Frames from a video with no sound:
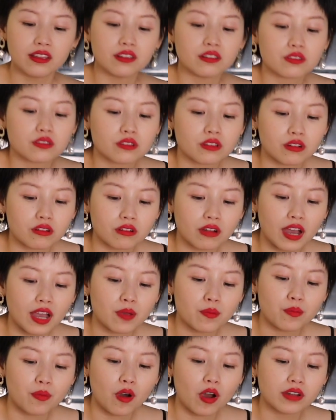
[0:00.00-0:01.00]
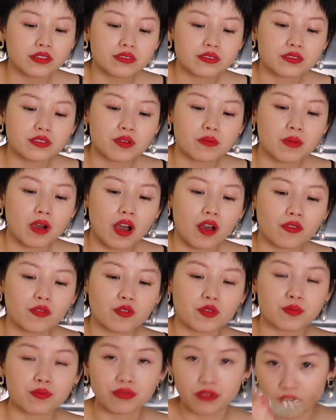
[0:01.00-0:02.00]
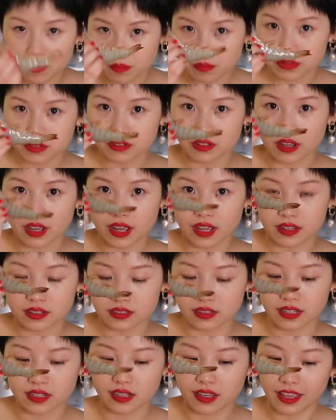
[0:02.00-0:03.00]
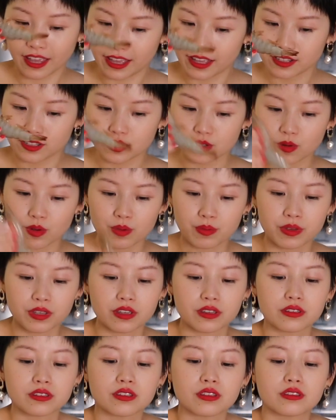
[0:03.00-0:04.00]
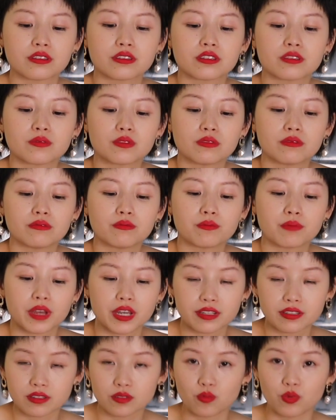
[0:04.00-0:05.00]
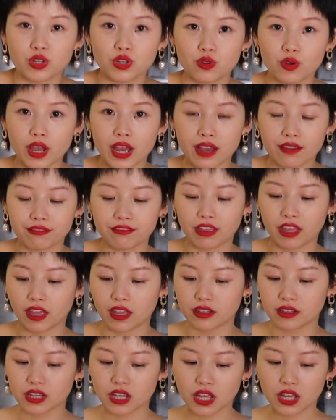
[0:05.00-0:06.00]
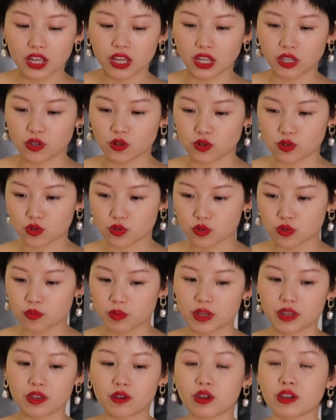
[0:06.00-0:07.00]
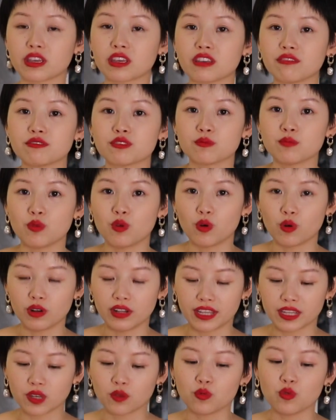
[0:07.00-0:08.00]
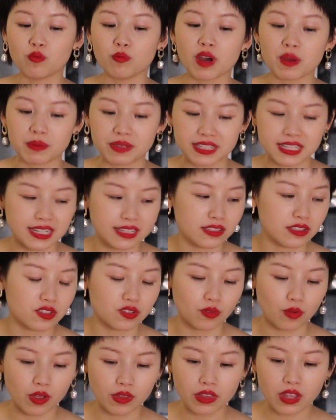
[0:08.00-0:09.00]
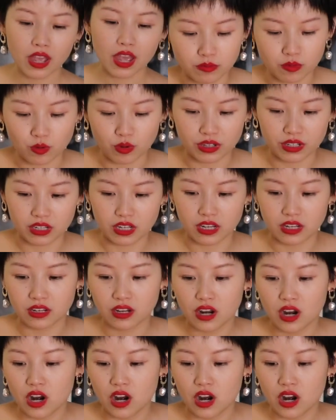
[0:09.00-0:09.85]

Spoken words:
so I bought some other prawns that has head to it because it's best when you have head in your soup. It gives more a umami taste to it. We need